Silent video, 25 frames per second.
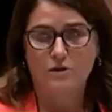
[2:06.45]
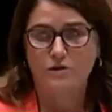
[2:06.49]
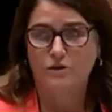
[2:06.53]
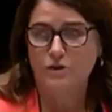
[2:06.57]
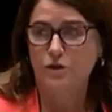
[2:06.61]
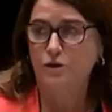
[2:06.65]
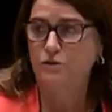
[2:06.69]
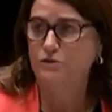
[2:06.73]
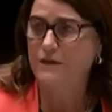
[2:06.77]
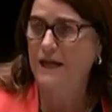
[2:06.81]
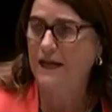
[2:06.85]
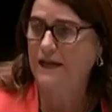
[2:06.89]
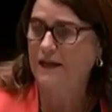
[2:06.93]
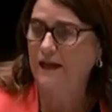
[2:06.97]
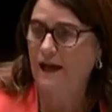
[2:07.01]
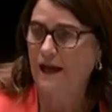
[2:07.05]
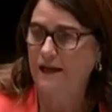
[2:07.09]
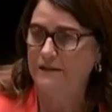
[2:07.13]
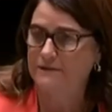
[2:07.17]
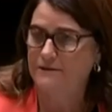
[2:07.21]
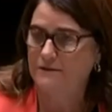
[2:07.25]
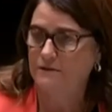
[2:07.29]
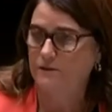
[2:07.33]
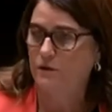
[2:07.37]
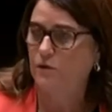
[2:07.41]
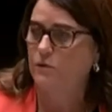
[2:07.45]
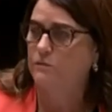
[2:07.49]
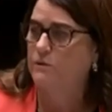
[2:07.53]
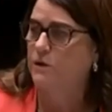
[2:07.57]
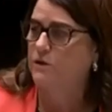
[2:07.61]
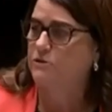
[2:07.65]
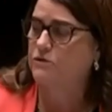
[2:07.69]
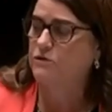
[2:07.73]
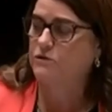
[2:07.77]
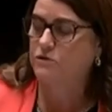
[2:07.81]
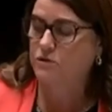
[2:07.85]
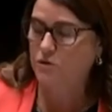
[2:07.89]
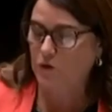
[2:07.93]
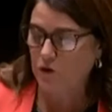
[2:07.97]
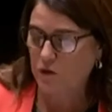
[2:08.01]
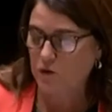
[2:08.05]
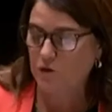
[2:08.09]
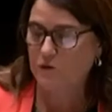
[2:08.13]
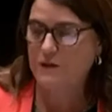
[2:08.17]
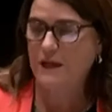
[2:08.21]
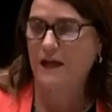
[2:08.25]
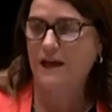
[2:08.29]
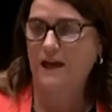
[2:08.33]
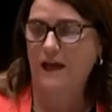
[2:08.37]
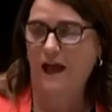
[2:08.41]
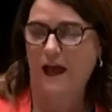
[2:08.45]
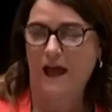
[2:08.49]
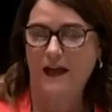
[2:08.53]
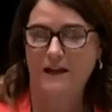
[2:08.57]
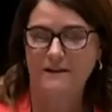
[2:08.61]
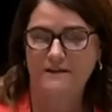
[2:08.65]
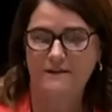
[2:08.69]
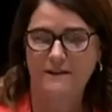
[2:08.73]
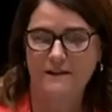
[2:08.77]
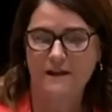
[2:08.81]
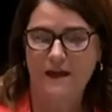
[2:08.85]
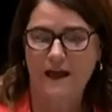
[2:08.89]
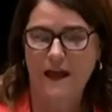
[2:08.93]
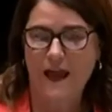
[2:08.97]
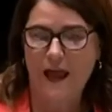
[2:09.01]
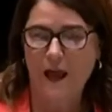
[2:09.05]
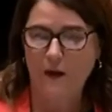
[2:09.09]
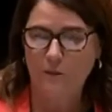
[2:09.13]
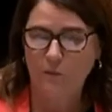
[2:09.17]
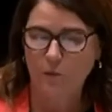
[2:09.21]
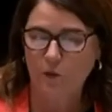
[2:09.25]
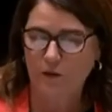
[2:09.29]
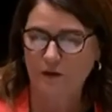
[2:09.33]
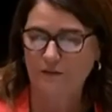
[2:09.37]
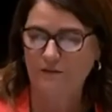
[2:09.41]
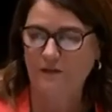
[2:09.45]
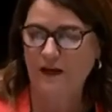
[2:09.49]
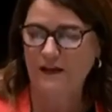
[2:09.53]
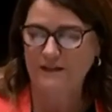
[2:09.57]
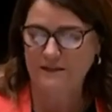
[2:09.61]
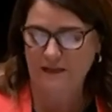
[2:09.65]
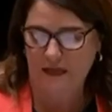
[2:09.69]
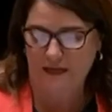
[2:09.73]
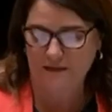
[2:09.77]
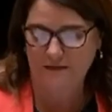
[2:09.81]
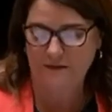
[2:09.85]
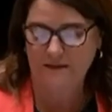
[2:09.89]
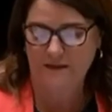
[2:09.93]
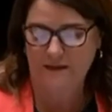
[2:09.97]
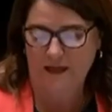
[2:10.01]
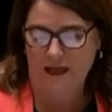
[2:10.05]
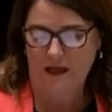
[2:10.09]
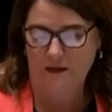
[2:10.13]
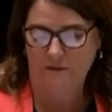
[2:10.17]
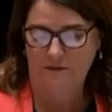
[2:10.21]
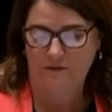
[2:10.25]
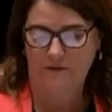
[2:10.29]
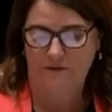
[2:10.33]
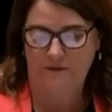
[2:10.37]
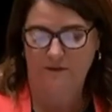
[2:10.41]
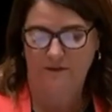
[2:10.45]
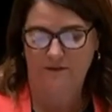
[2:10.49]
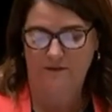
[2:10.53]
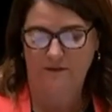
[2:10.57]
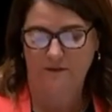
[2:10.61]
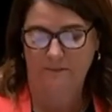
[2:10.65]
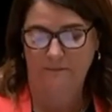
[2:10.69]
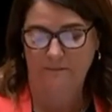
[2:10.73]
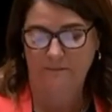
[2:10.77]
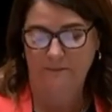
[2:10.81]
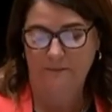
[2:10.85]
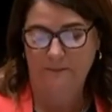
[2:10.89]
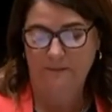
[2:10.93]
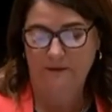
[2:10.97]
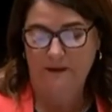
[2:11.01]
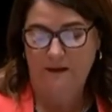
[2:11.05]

2 decades, almost 2 decades, and what have they done to the health system?